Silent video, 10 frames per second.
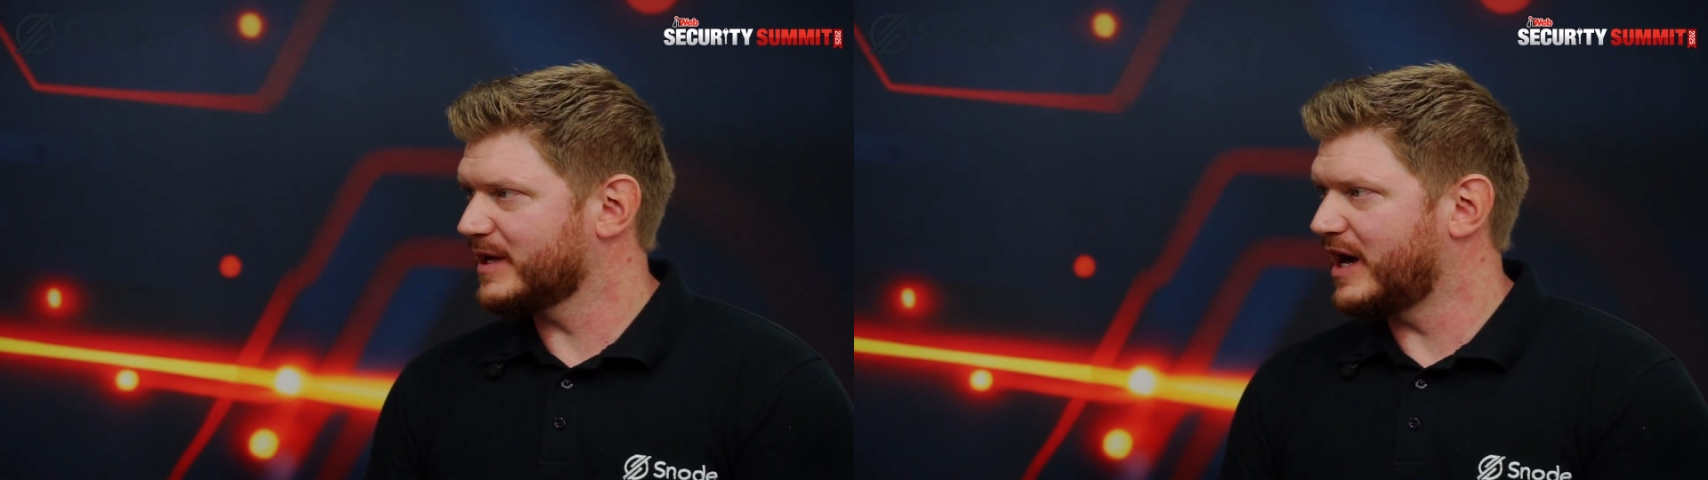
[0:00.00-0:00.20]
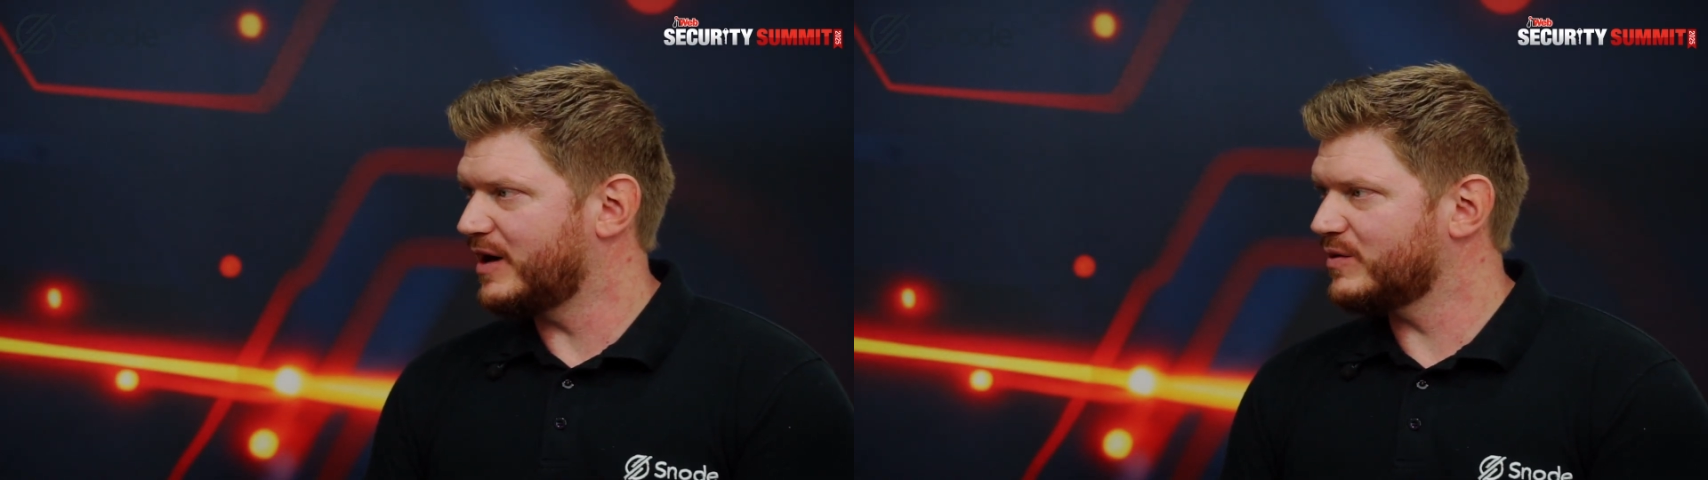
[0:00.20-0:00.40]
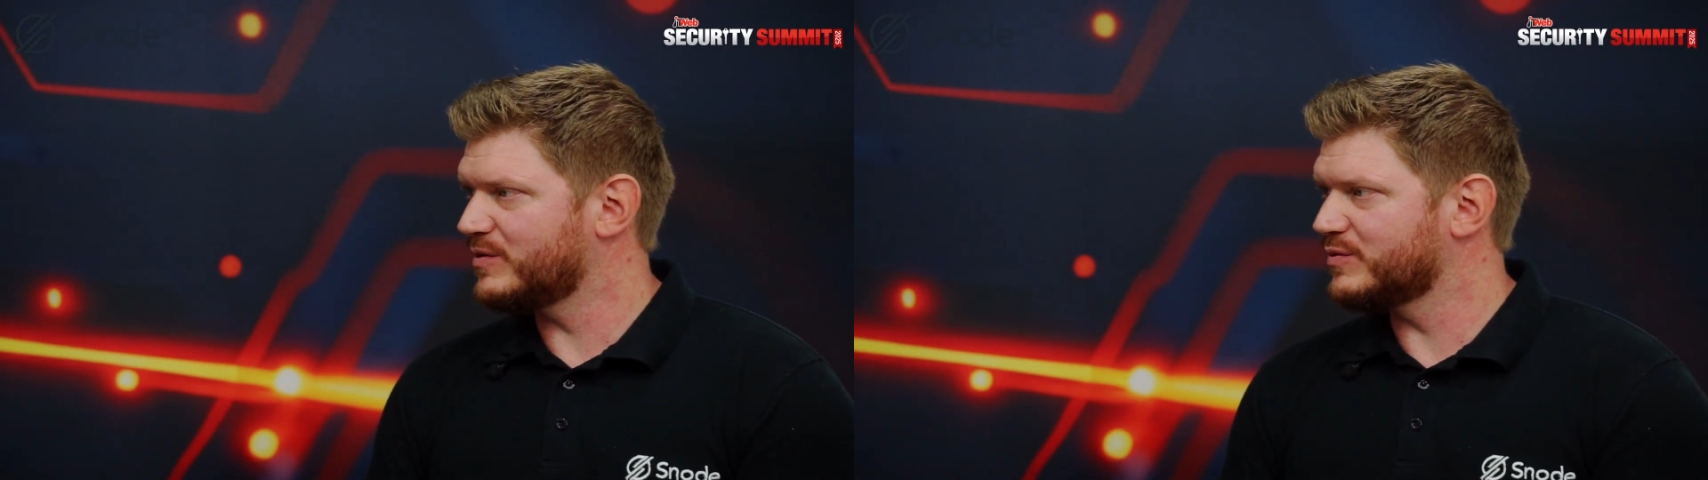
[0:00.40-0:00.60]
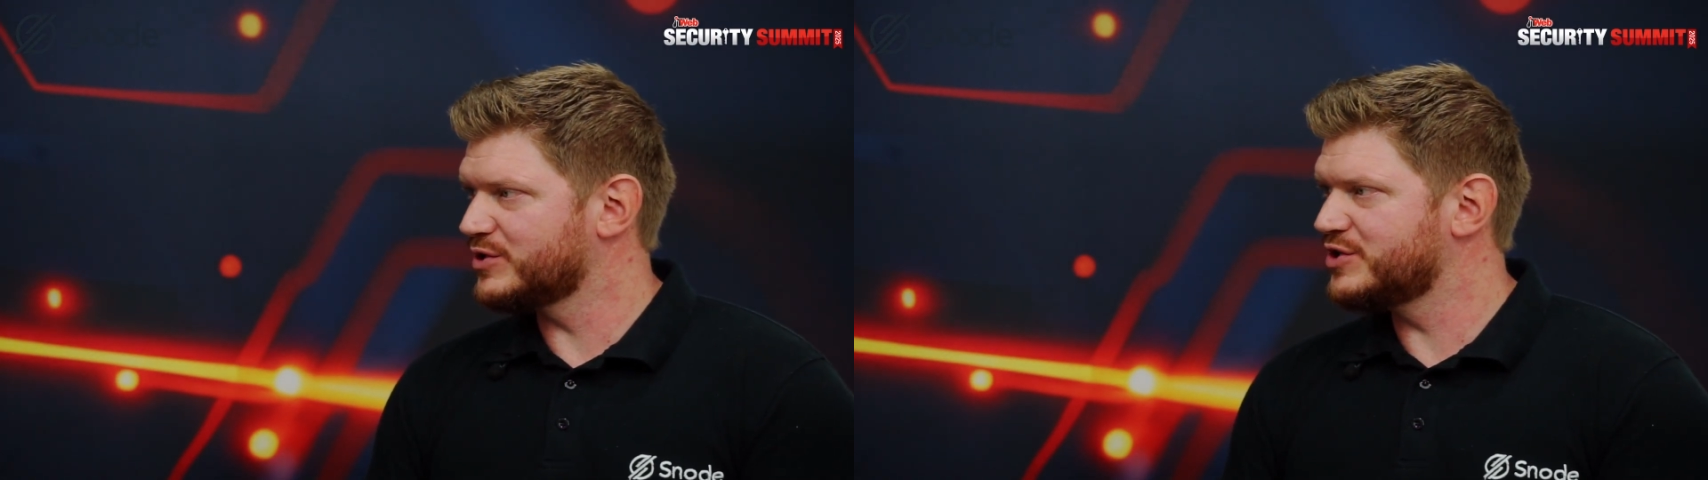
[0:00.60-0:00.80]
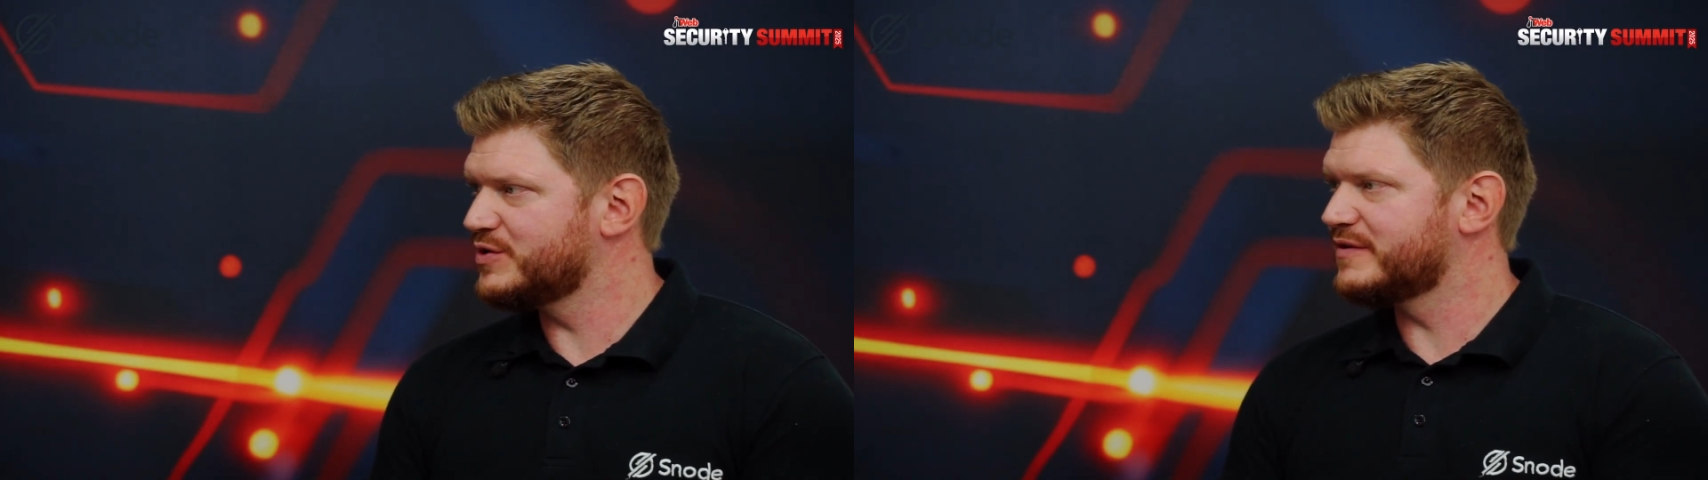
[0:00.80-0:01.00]
How
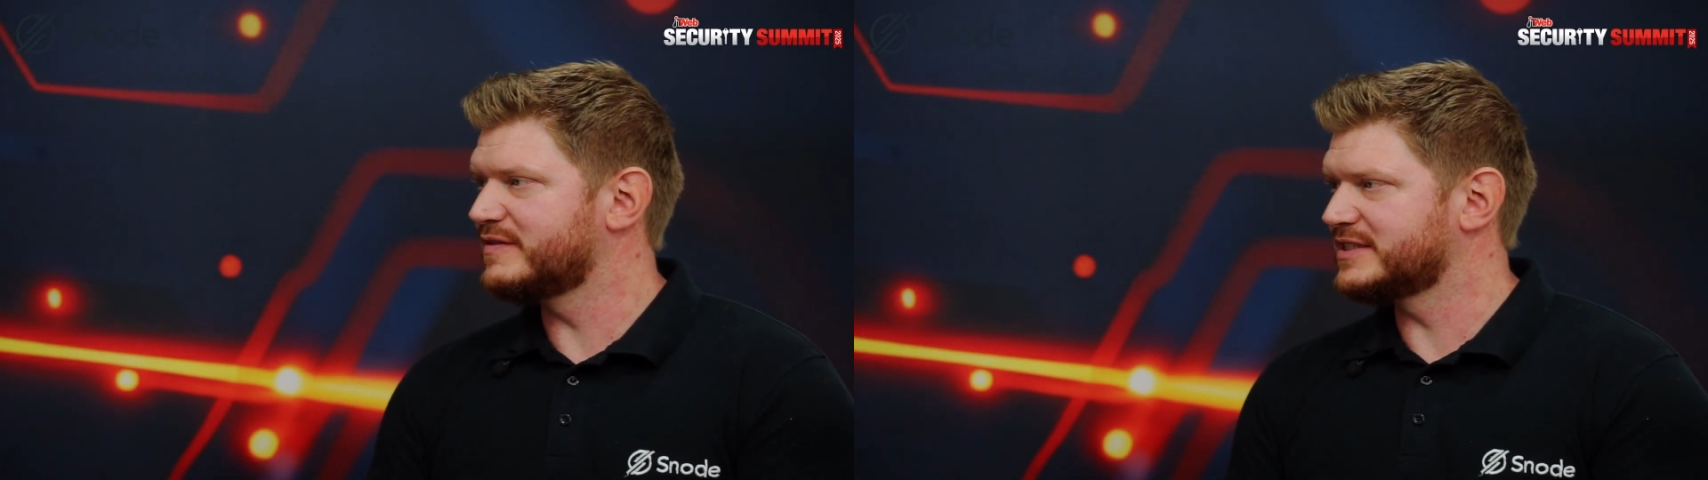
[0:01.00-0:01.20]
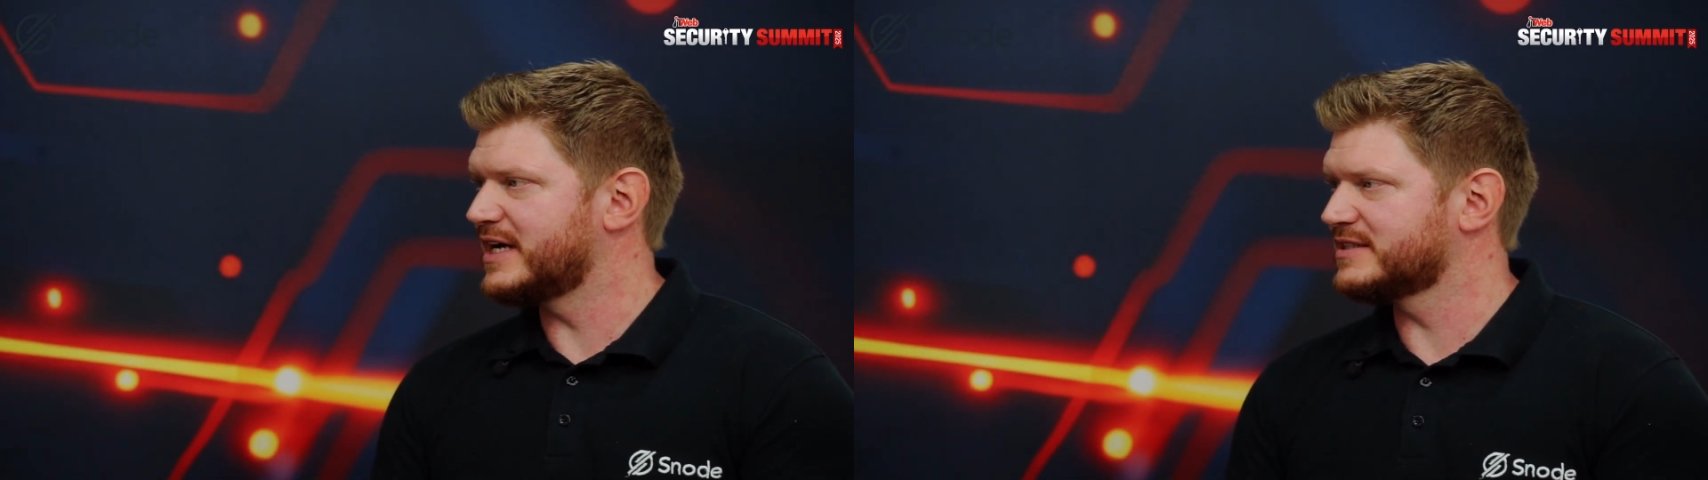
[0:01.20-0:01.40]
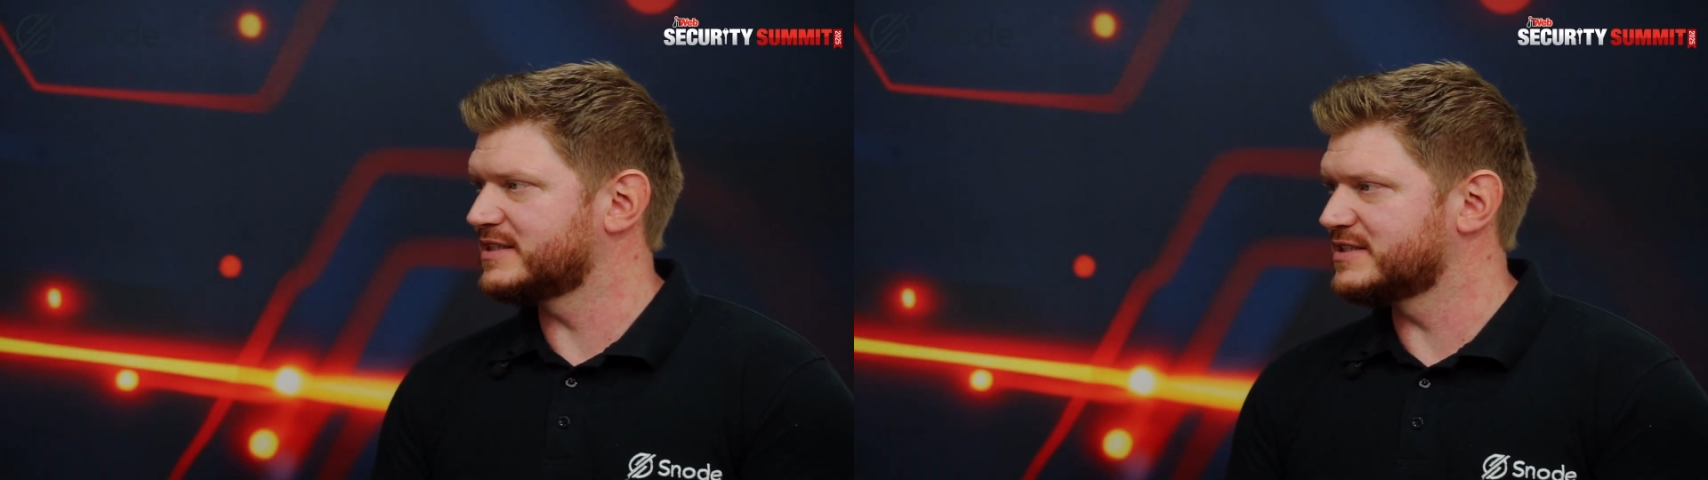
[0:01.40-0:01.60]
would you have attacked